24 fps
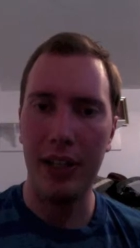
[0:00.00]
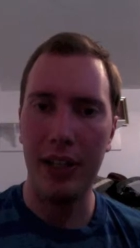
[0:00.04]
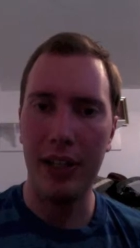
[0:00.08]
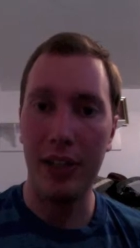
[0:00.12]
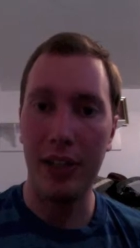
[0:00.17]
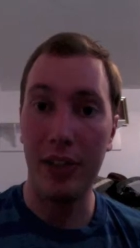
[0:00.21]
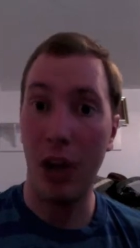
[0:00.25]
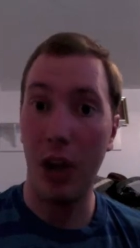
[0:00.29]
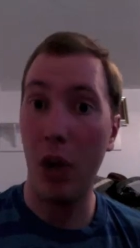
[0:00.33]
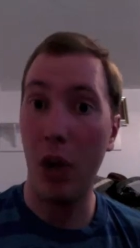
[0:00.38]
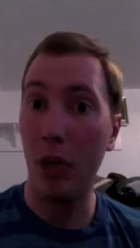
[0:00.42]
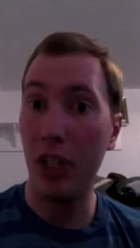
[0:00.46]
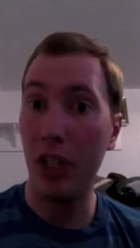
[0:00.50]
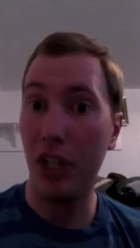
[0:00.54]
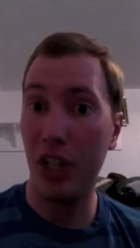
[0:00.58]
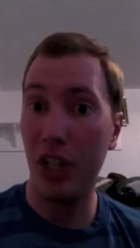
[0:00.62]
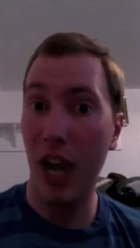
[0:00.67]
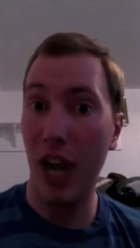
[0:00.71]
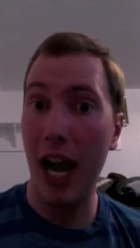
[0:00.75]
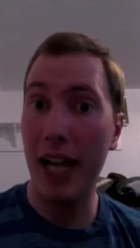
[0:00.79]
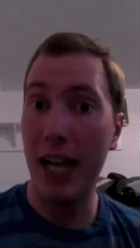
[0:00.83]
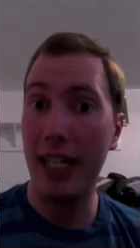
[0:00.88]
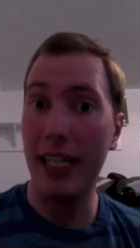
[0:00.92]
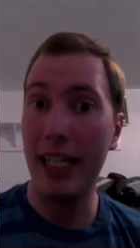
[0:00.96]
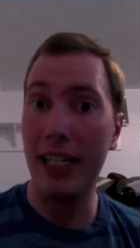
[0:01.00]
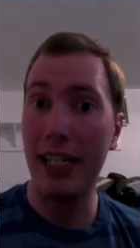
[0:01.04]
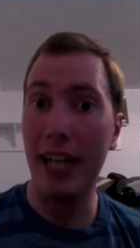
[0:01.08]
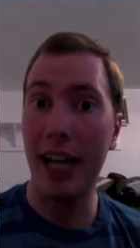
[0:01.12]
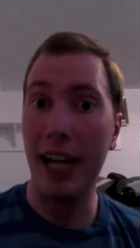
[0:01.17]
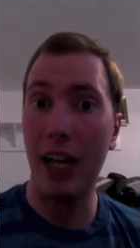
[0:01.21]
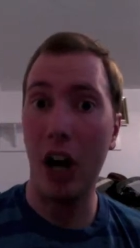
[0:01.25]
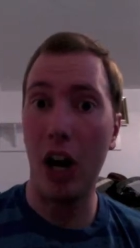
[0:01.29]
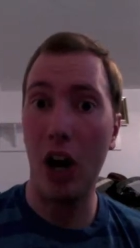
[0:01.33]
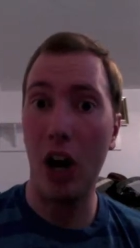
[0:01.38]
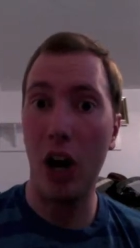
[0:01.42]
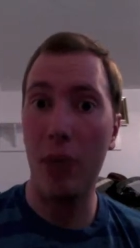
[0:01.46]
always shiny and
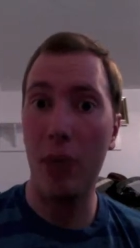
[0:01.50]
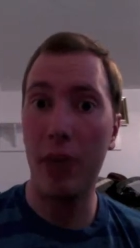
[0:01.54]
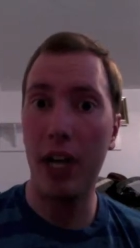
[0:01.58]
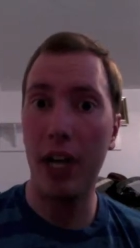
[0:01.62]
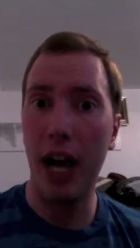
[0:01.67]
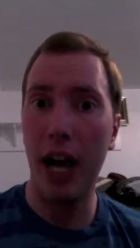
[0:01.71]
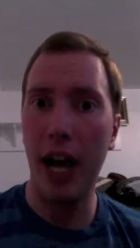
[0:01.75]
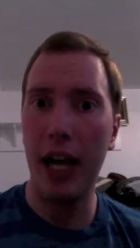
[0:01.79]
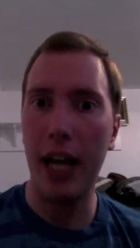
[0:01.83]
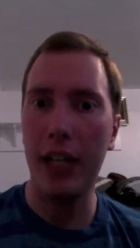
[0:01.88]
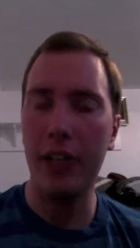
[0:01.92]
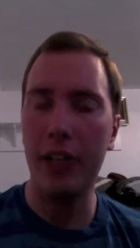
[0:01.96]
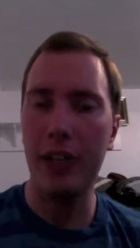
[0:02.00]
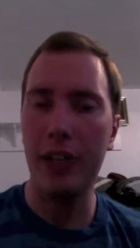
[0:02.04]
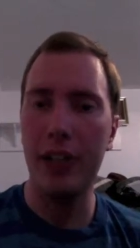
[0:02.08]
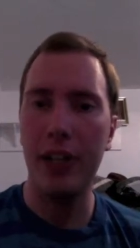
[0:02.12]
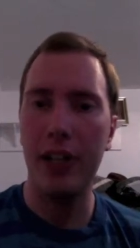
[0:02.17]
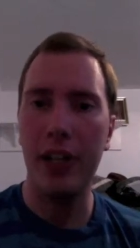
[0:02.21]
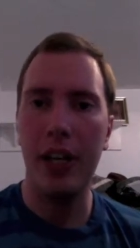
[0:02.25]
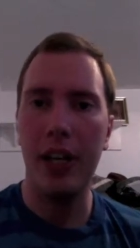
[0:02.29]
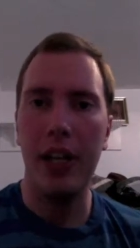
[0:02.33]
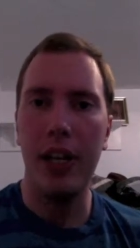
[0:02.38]
not carbonized,